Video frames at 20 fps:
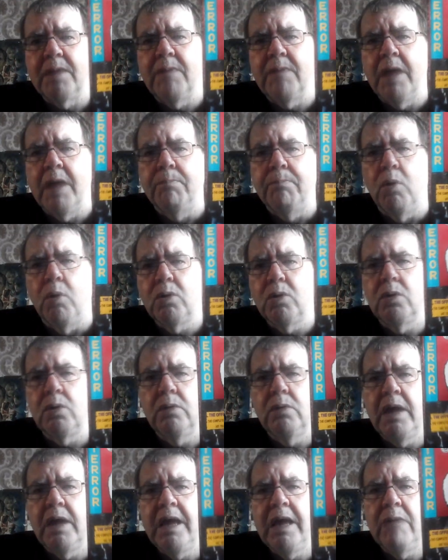a book
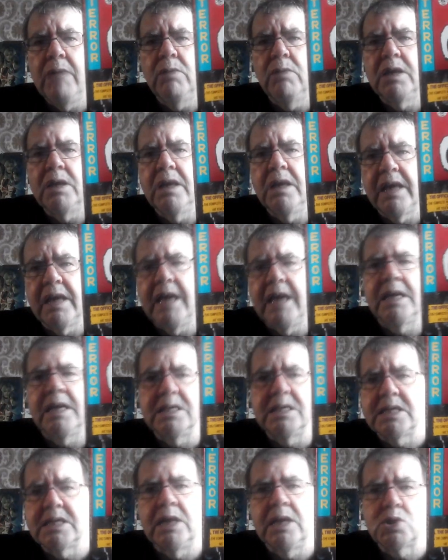
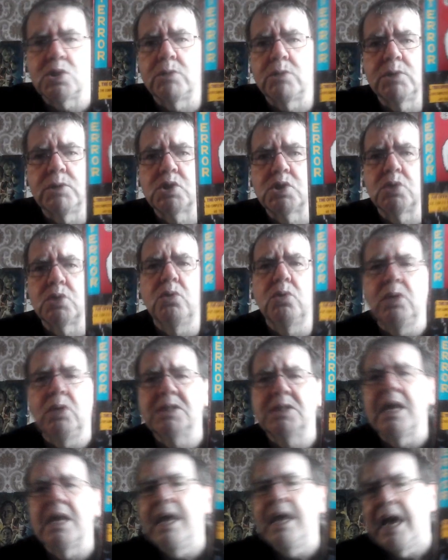containing some of the
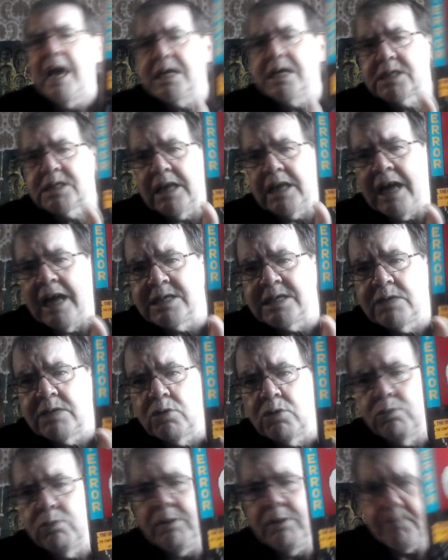stories as they've
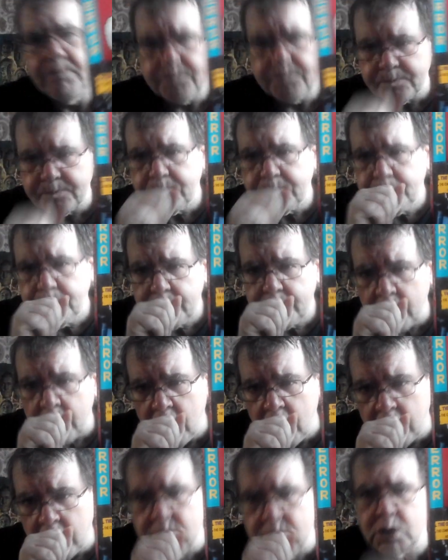done with
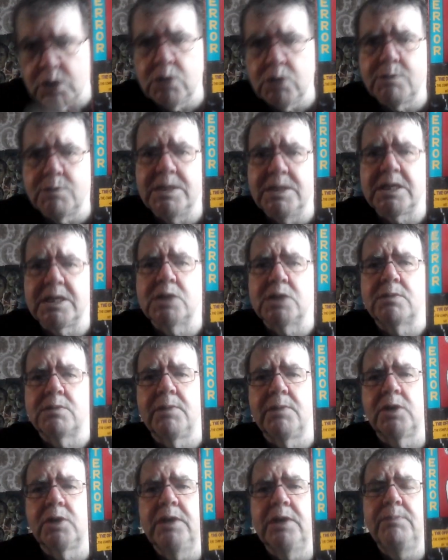excuse me, Tales from the
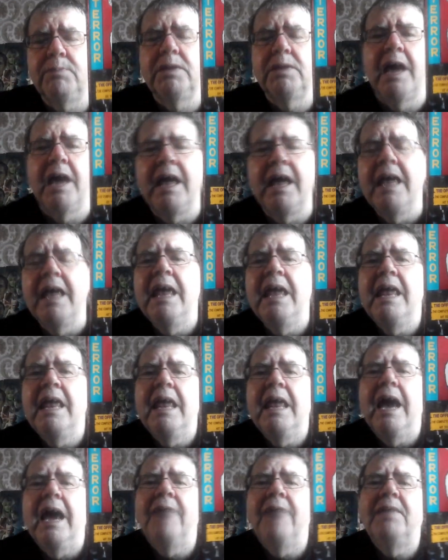Crypt, yeah.
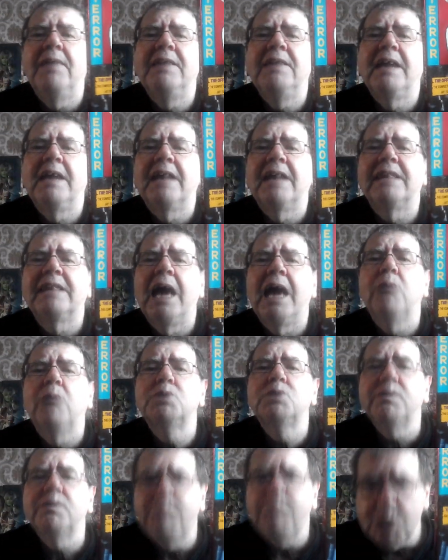And then you had the
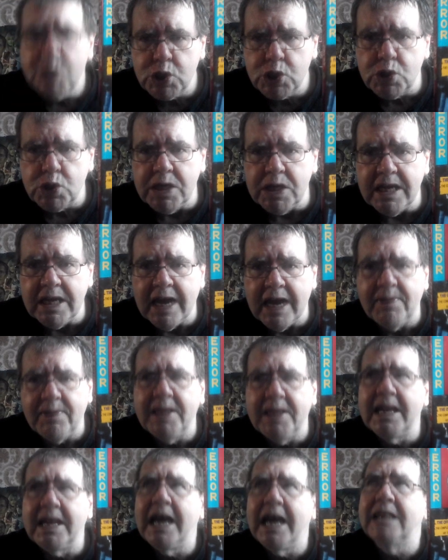House of Mystery, and then
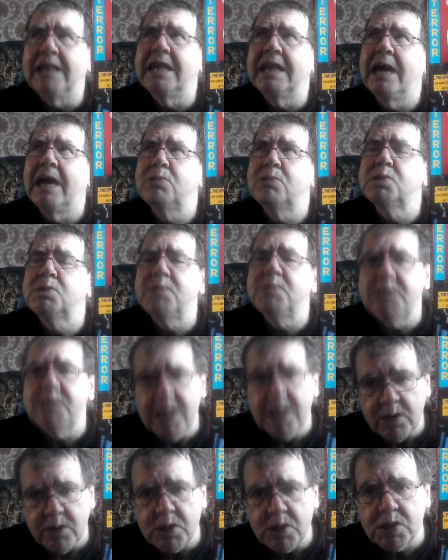you had the House of
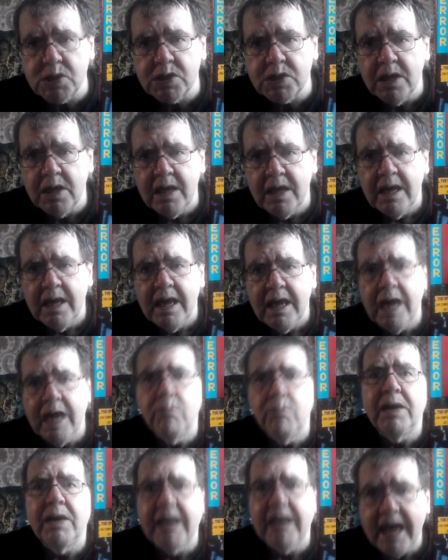Secrets. It
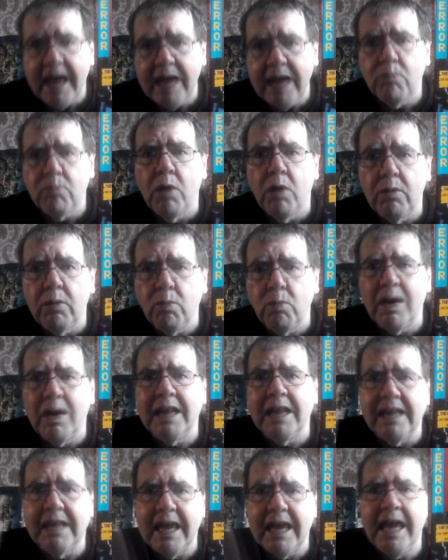with Cain, one
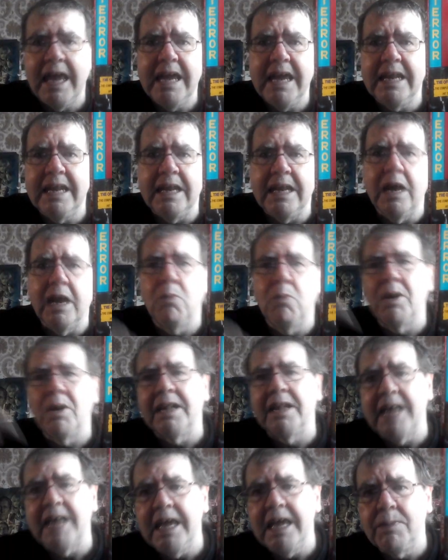had Cain in, and one
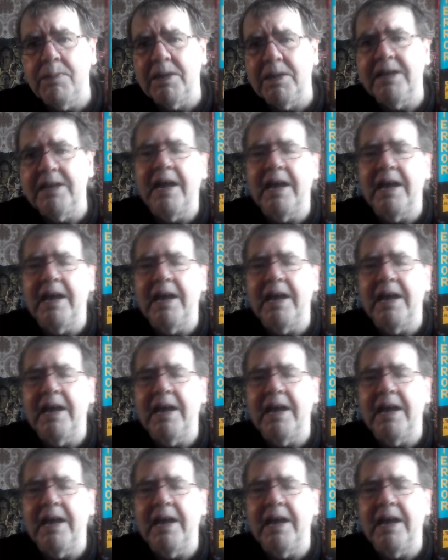had Abel in,